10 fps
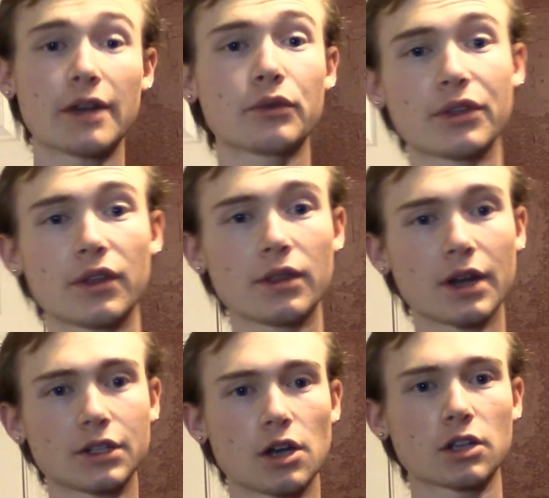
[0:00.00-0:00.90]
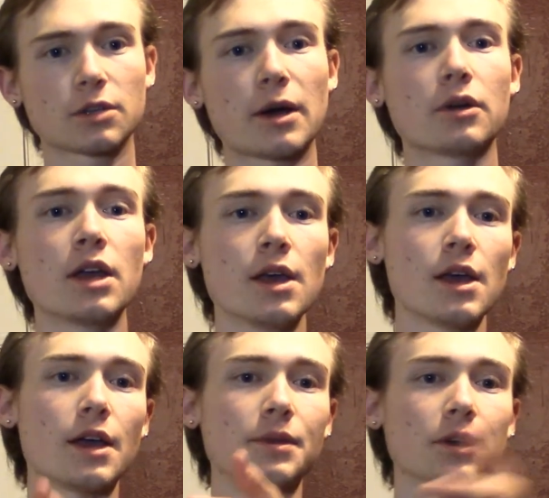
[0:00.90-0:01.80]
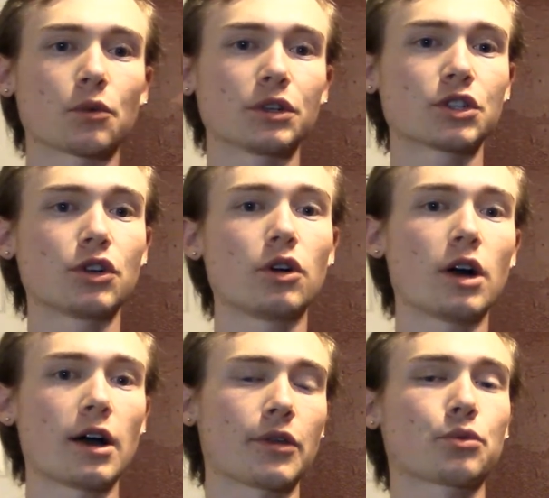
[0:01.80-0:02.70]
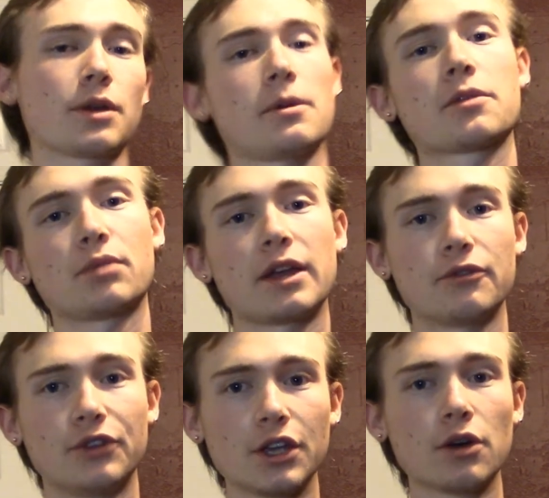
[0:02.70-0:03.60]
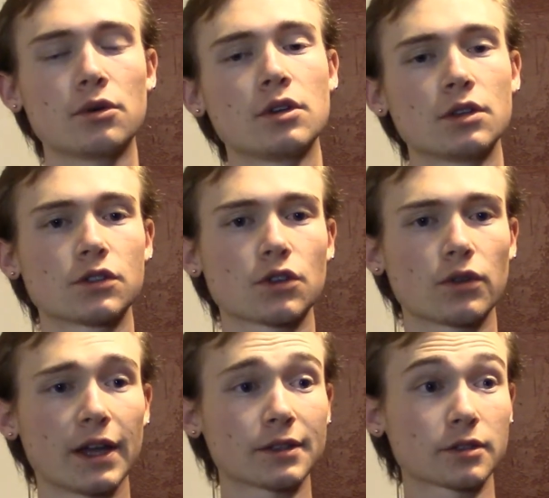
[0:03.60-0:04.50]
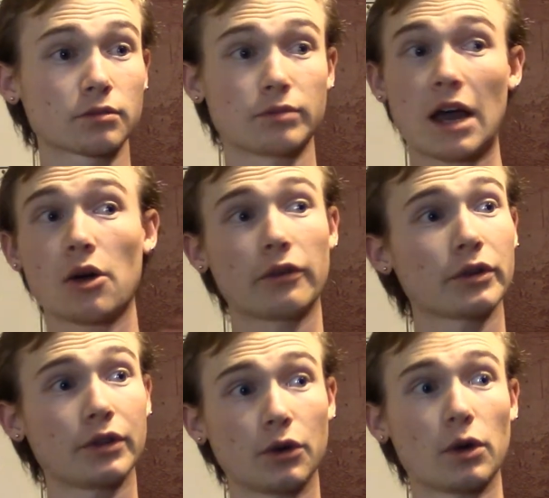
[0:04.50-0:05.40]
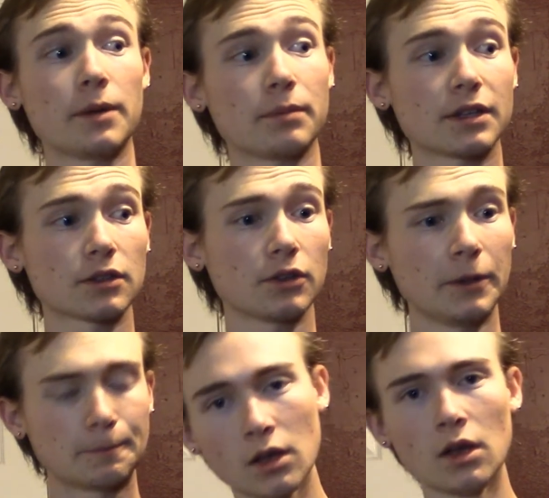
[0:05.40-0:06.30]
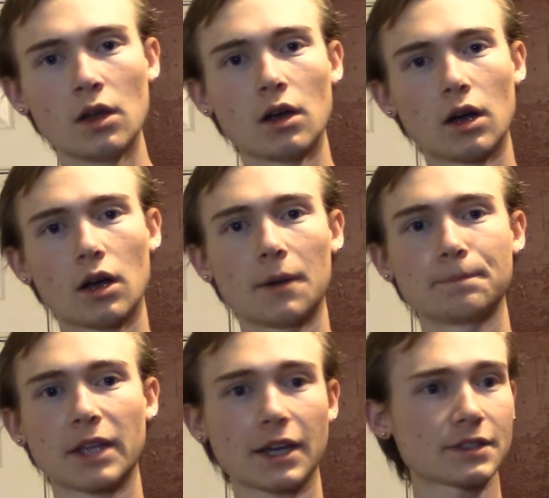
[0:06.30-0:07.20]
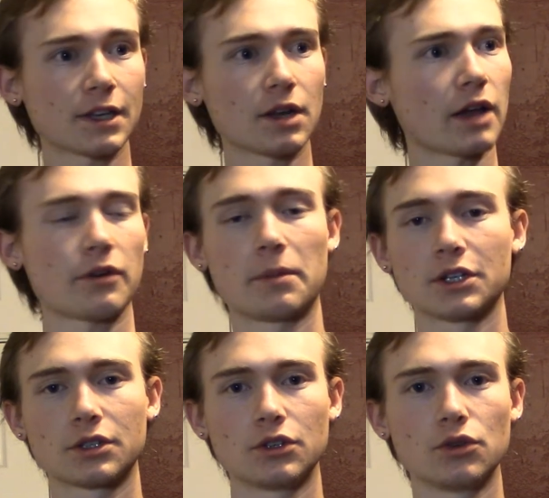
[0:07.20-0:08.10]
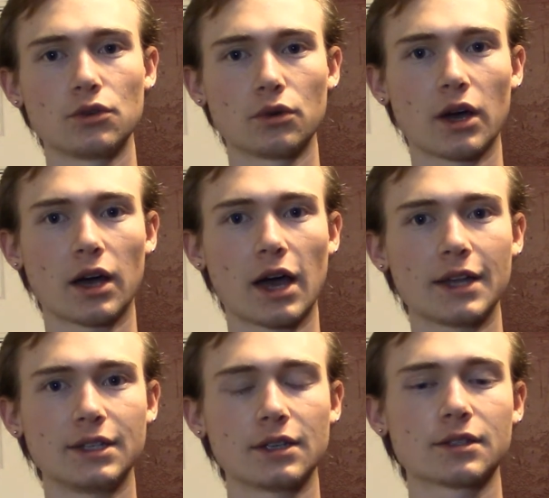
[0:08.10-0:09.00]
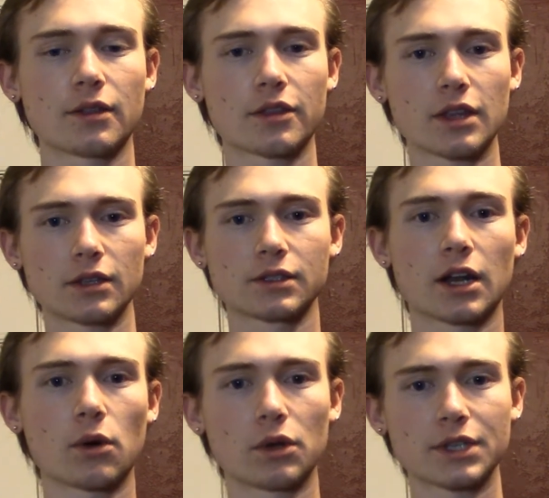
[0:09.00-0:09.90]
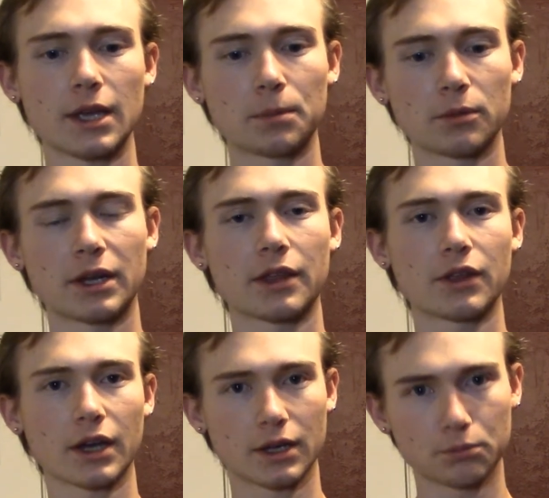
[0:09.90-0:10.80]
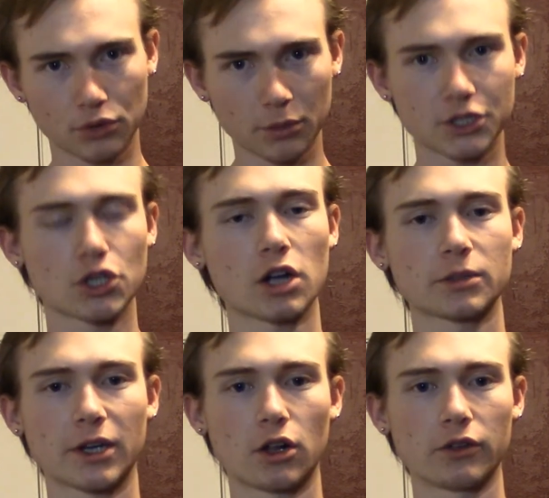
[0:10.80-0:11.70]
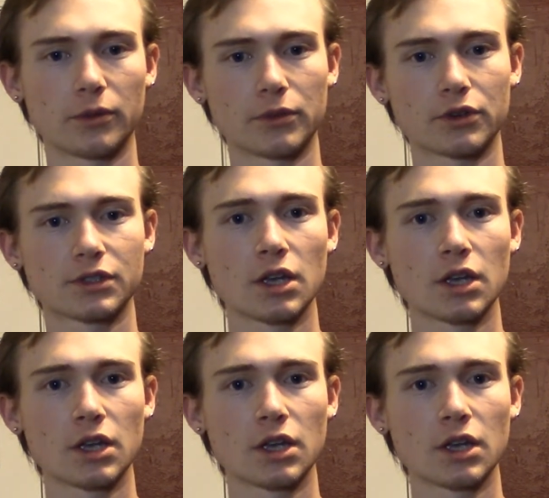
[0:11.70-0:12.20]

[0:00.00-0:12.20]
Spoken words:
everything that I talked about in the original 3-month plan video, so that's how everything went, basically. Like I said, I have a bunch of new ideas and things that I want to implement. I think I pretty much talked about all of them.